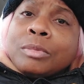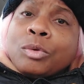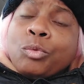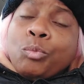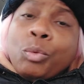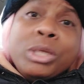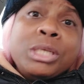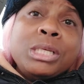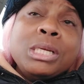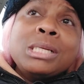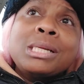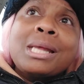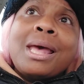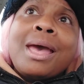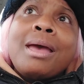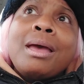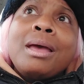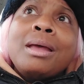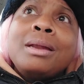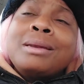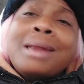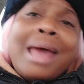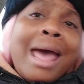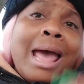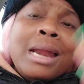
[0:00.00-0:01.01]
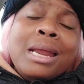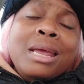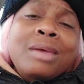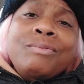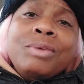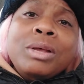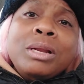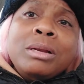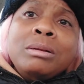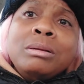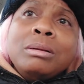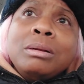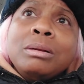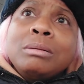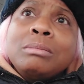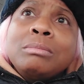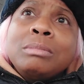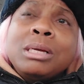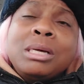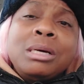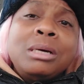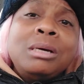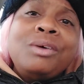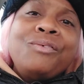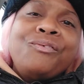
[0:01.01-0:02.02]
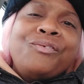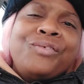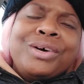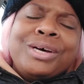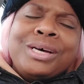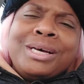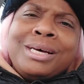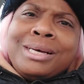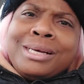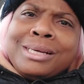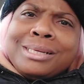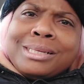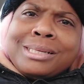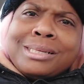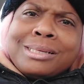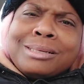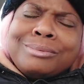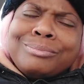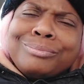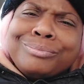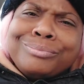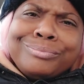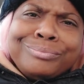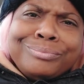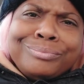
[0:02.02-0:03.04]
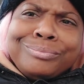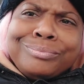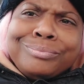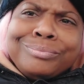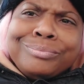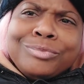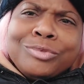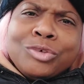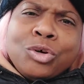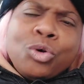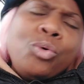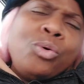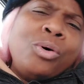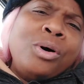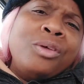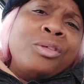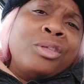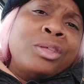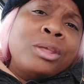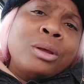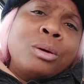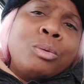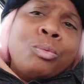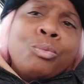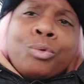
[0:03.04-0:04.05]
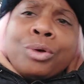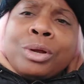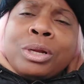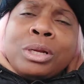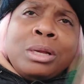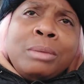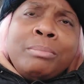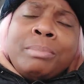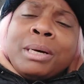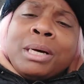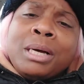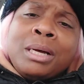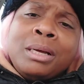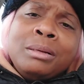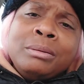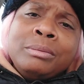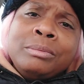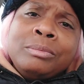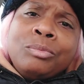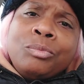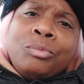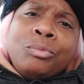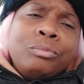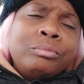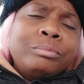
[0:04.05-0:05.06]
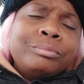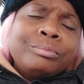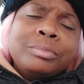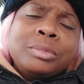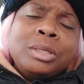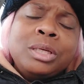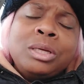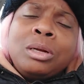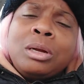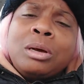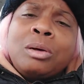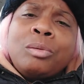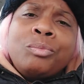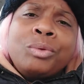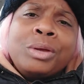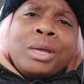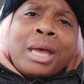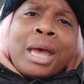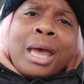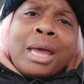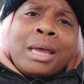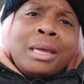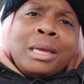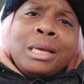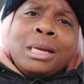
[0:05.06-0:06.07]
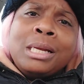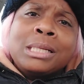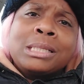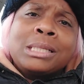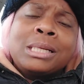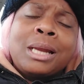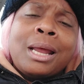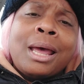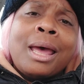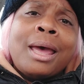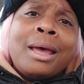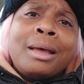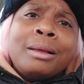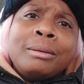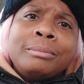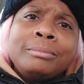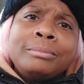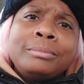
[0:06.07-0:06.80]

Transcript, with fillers: which is not even good for us or them, really. But you know, we can't get into that.